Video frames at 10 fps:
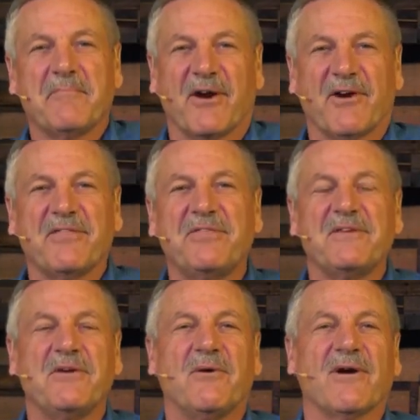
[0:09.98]
Meredith,
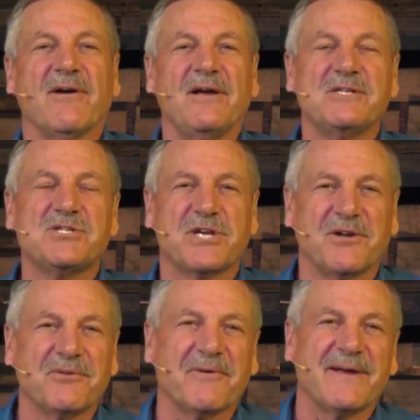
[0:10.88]
your
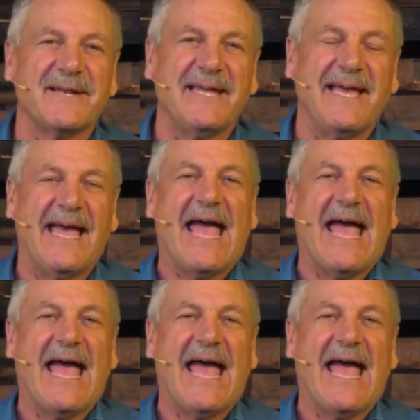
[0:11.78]
children